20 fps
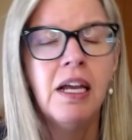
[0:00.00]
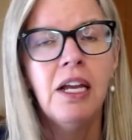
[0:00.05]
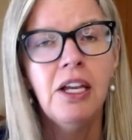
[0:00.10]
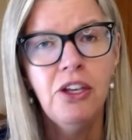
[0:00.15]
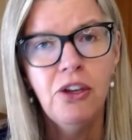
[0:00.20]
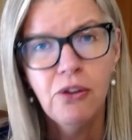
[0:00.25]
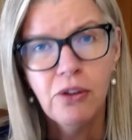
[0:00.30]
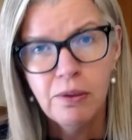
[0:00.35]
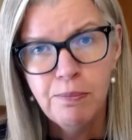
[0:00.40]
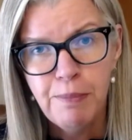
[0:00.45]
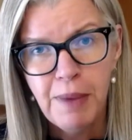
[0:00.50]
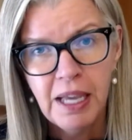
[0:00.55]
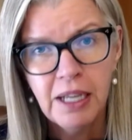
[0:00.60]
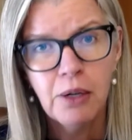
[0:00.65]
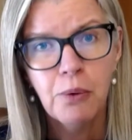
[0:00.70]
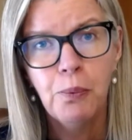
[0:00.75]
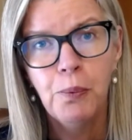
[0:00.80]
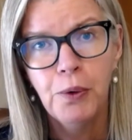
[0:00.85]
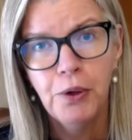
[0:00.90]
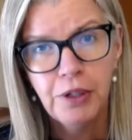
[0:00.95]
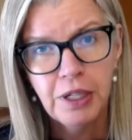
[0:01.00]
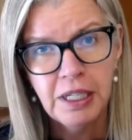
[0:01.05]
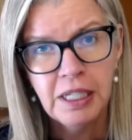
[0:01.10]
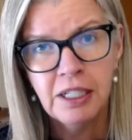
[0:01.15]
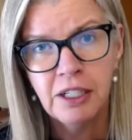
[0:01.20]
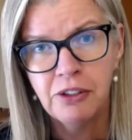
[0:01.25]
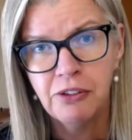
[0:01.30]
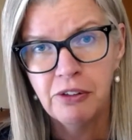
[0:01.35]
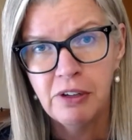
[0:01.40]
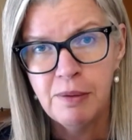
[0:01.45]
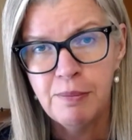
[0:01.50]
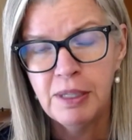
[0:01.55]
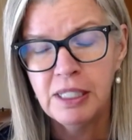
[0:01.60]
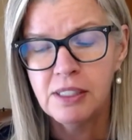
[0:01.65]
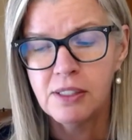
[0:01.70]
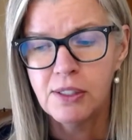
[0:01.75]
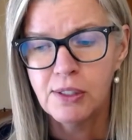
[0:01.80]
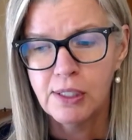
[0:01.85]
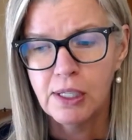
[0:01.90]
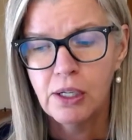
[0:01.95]
you could make a working agreement
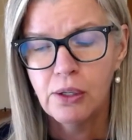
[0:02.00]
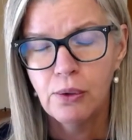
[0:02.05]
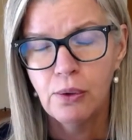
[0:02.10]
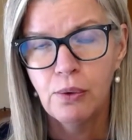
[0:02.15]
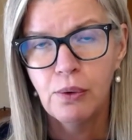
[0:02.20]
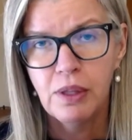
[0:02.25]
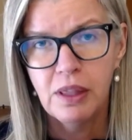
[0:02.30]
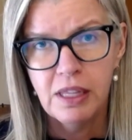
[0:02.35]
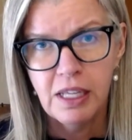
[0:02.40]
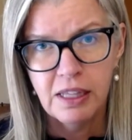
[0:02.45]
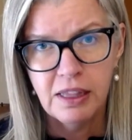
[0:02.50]
so that